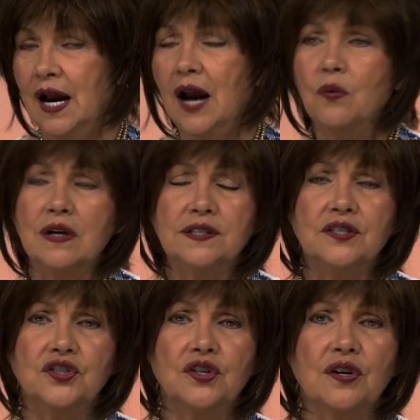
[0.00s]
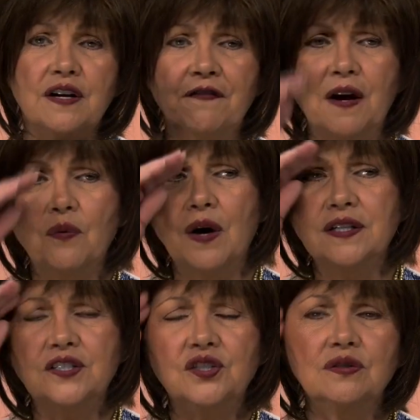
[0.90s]
I wasn't sure if I
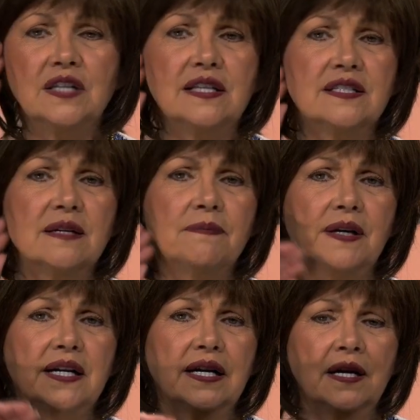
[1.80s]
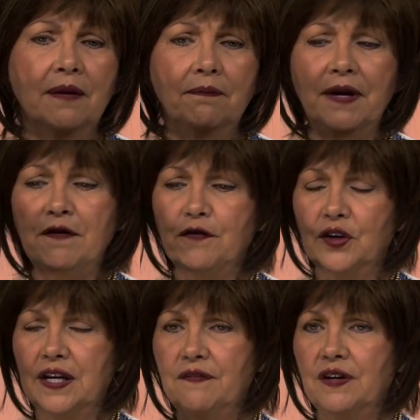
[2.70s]
wanted to let somebody be
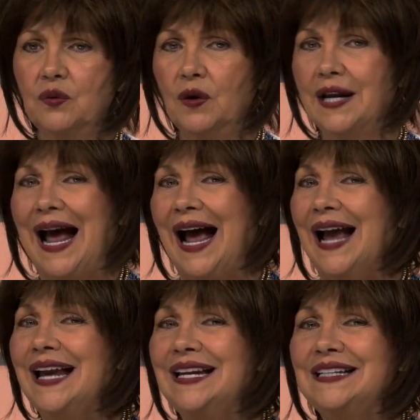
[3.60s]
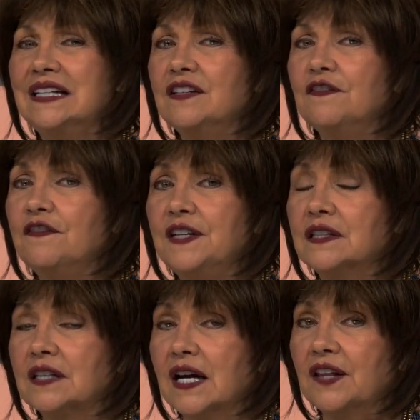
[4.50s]
forgiven when I didn't
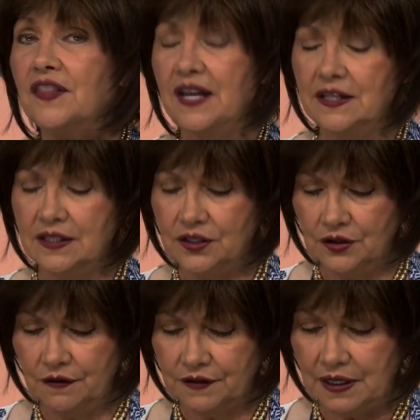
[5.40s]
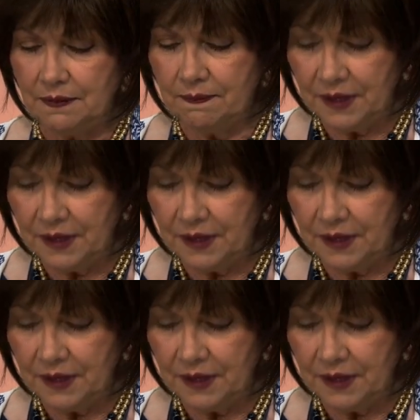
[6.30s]
feel like they deserved it.